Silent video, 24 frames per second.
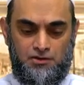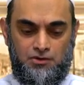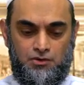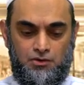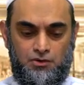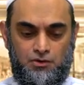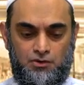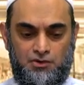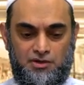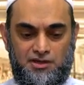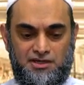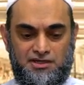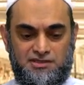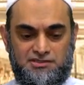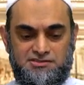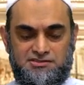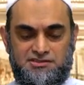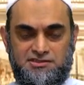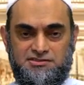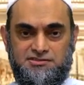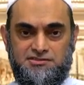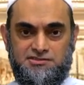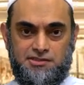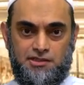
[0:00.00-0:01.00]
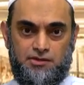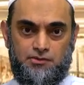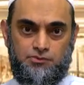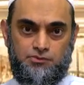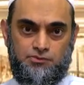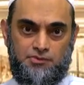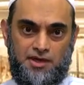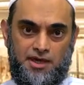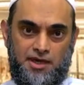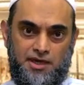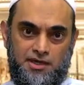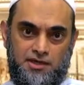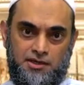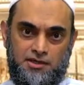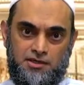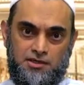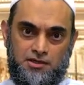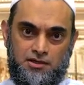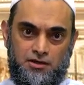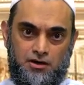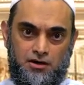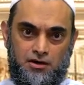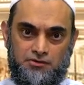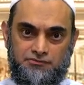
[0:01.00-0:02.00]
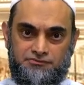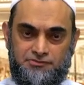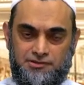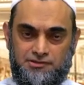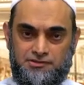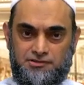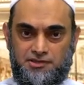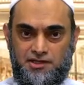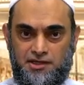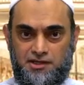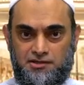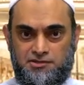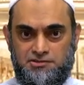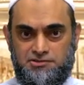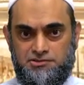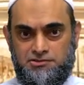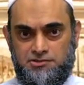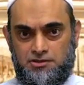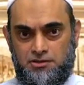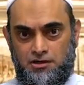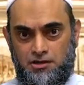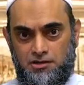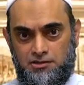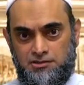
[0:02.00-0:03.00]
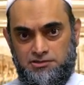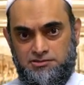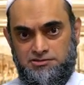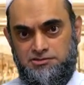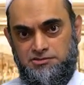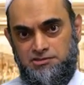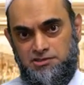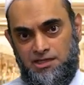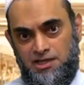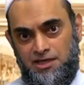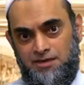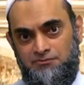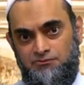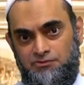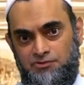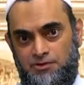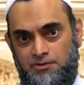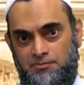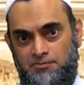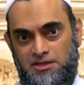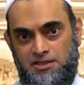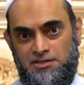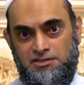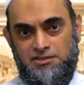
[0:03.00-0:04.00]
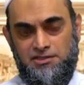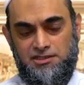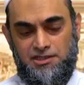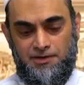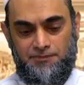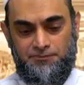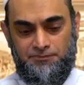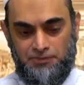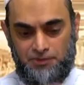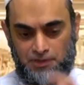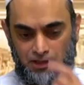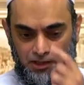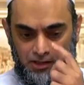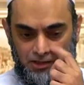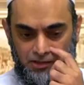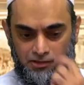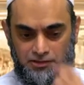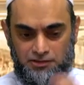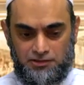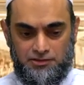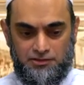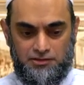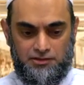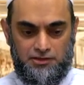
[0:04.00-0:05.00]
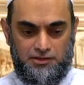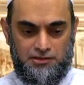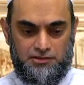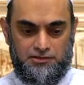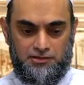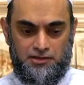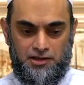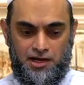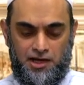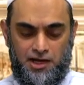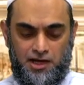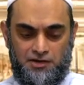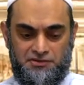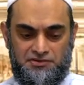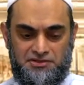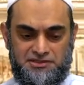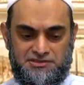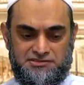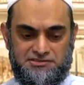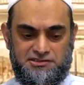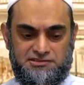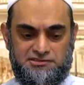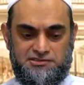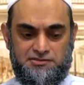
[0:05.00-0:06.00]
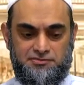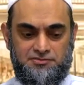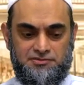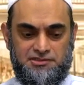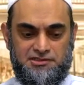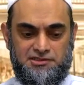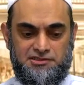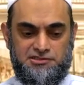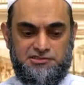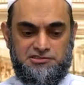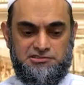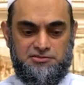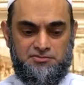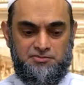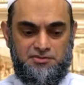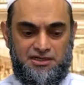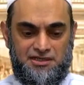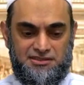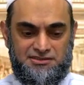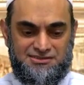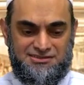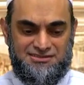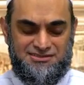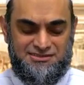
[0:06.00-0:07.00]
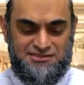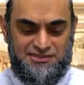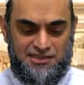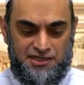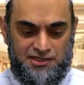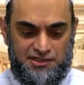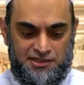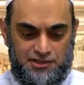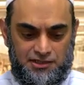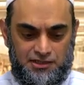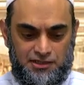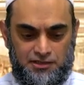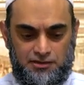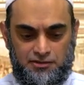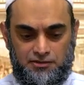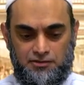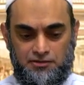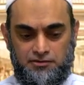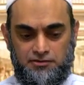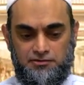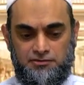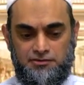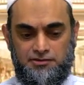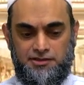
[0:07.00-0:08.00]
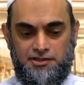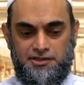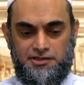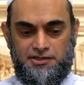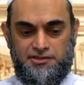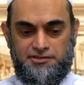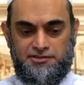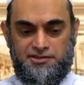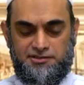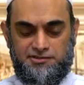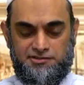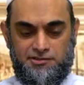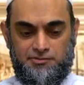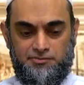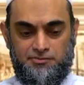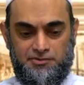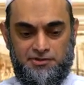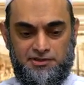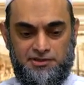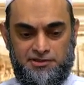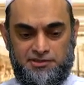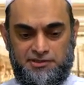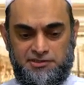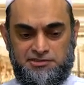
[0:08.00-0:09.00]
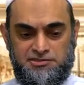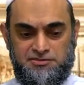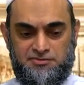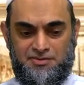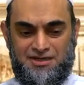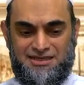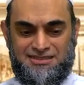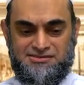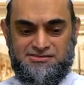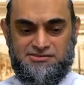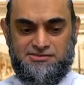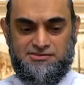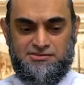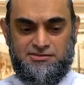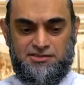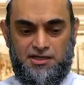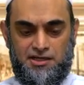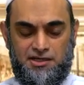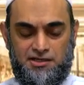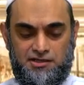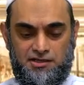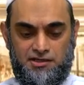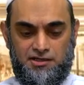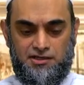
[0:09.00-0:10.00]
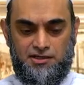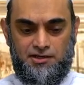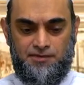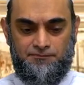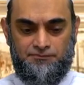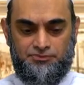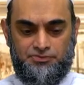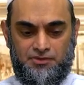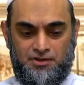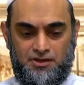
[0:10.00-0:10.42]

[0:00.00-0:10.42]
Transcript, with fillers: or is it the way of the latest scholars came from India? how does the Tablighi Jamaat started? Uh, the Tablighi Jamaat started,